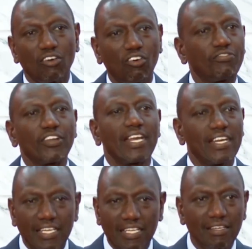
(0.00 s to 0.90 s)
of
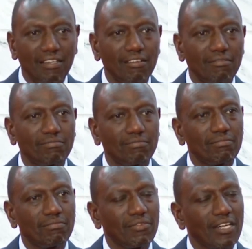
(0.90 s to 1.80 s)
any
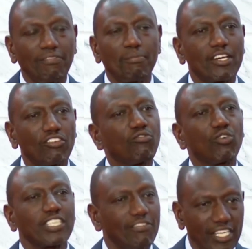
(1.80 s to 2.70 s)
government of
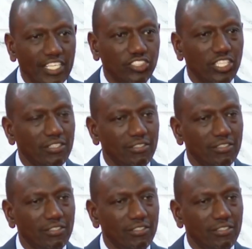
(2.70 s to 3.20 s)
whatever nature